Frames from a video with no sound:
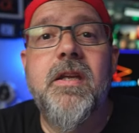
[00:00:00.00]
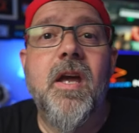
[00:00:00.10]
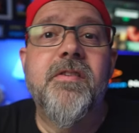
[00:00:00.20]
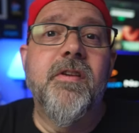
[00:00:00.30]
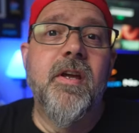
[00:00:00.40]

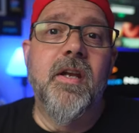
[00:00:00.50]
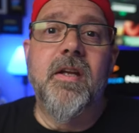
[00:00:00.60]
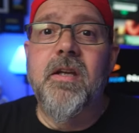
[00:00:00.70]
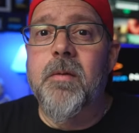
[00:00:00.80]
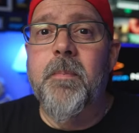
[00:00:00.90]
Yes, I get a
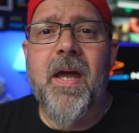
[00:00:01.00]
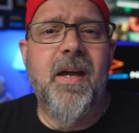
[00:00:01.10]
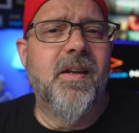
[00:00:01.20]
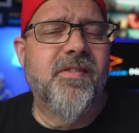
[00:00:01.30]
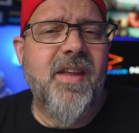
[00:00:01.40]

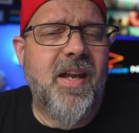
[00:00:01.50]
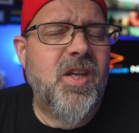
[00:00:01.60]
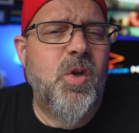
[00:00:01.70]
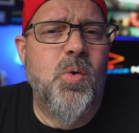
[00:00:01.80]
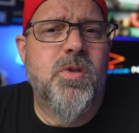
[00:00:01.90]
kickback. It's not
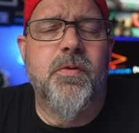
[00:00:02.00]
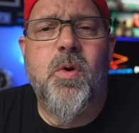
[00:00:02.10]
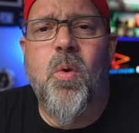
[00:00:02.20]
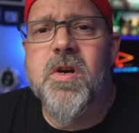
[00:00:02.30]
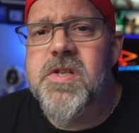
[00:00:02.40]
huge, of
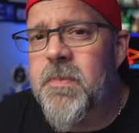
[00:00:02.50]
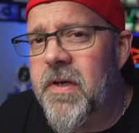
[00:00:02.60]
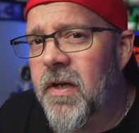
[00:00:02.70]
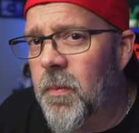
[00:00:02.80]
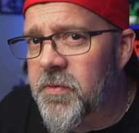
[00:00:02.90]
course, but
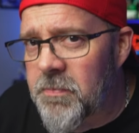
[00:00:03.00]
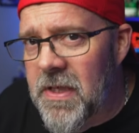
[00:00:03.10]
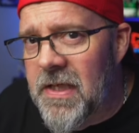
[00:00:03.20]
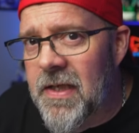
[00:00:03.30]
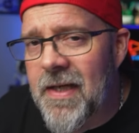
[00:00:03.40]
it helps
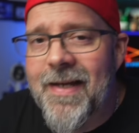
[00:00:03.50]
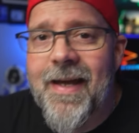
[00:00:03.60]
me